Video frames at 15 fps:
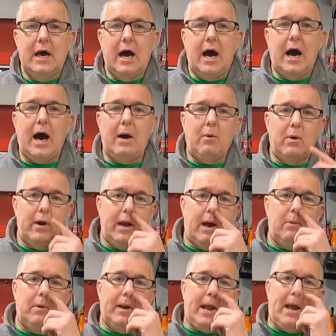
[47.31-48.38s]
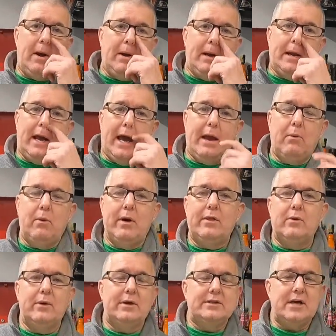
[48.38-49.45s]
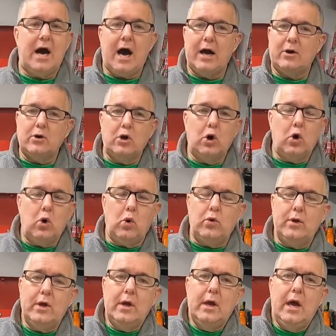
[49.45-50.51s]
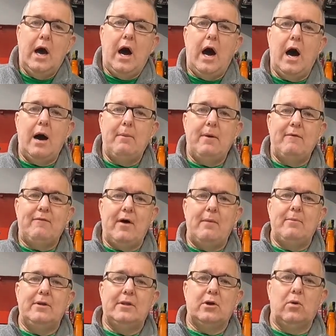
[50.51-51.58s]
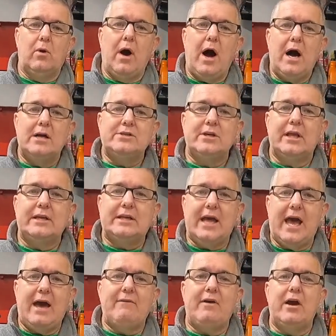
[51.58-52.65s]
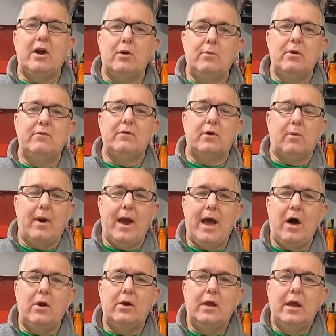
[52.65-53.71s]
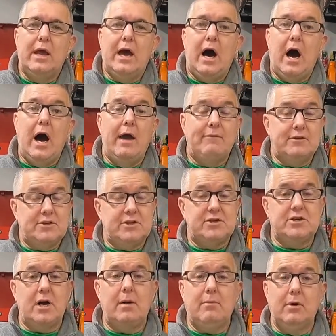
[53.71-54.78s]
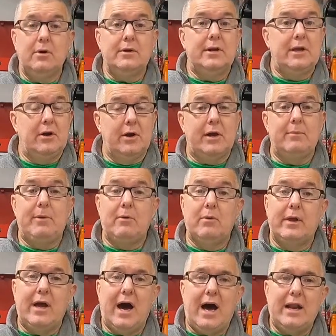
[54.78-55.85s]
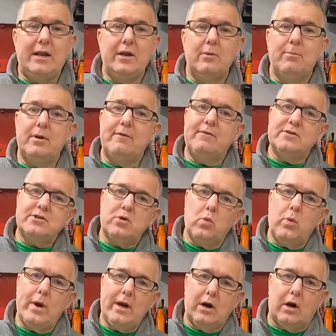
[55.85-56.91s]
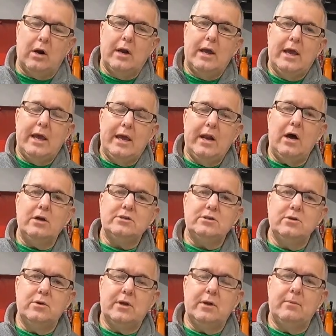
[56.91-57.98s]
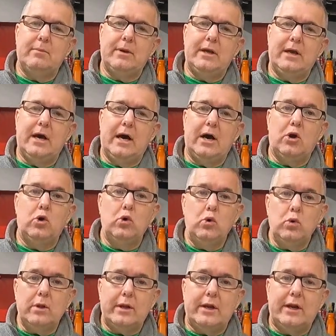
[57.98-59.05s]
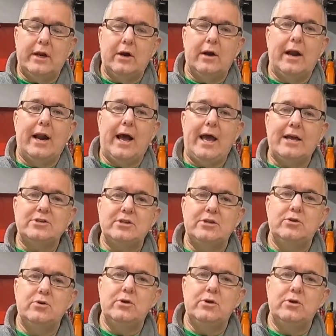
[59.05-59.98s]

I want air at night, whether it's hot or cold. If I'm in the garage, I like to have air moving around. If it's the summer, you know, it can be really hot in here, but if it's the winter, it also can be cool in here, and I actually do